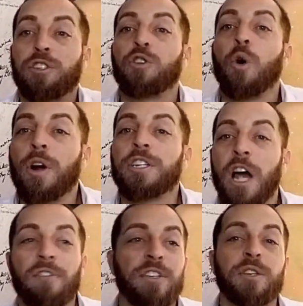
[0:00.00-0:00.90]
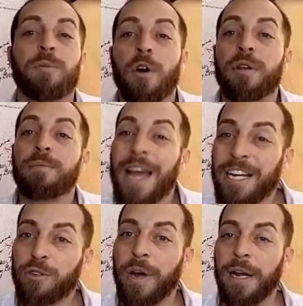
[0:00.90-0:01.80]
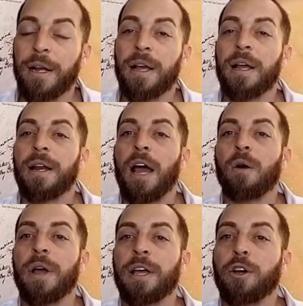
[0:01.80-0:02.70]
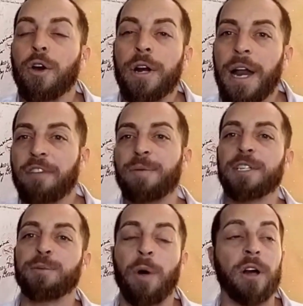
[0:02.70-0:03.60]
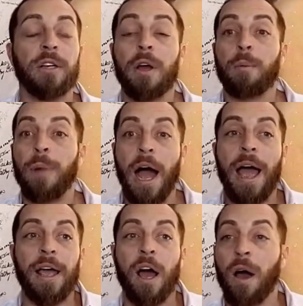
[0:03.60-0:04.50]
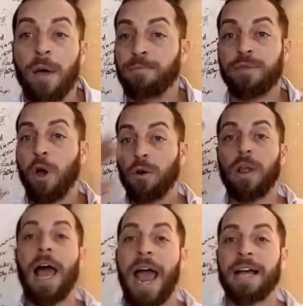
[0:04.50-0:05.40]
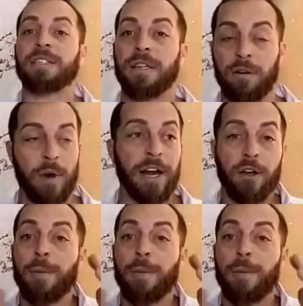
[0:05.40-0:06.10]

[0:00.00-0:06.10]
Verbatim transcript: the storage of this ammonium nitrate. Now, could it have been sparked by a, a total accident,